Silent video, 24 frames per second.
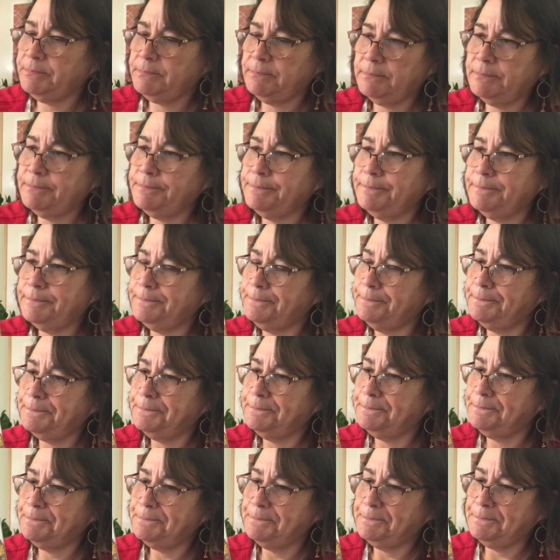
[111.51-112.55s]

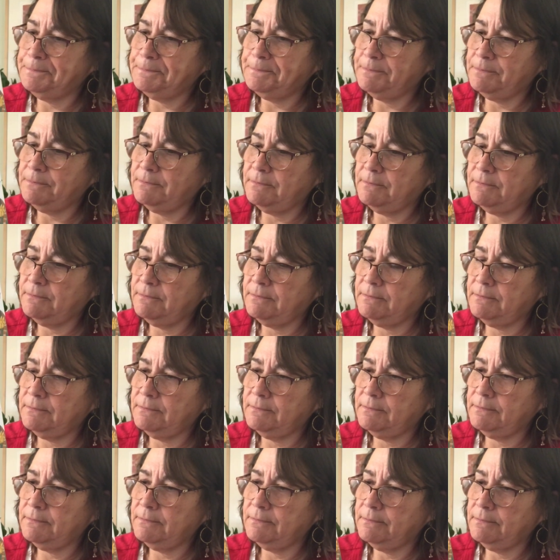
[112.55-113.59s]

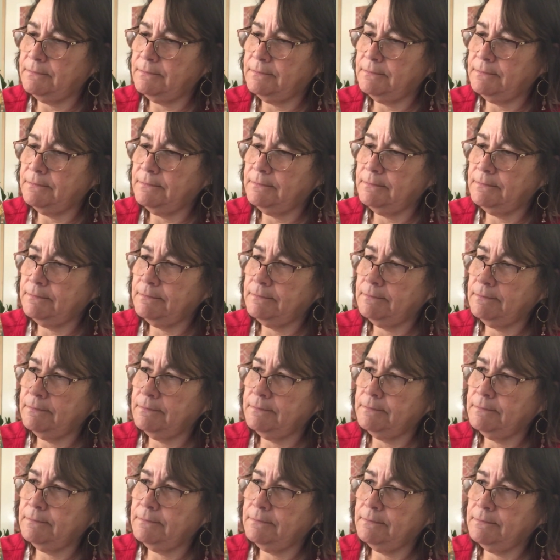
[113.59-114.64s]

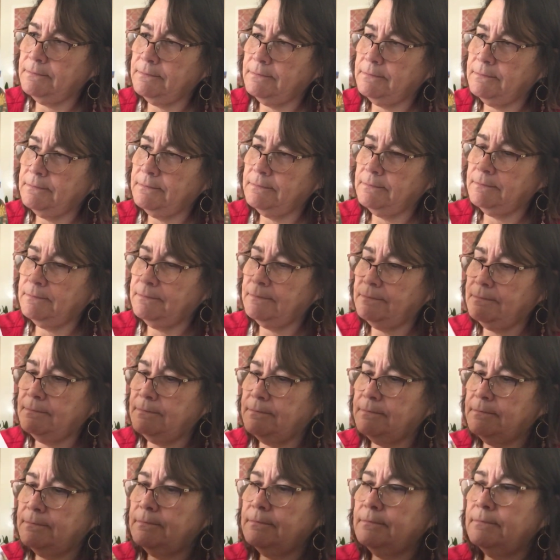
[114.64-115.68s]

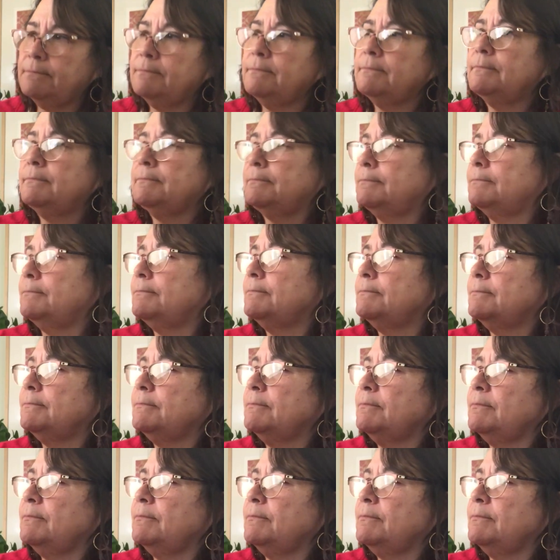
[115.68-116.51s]
Nothing is said.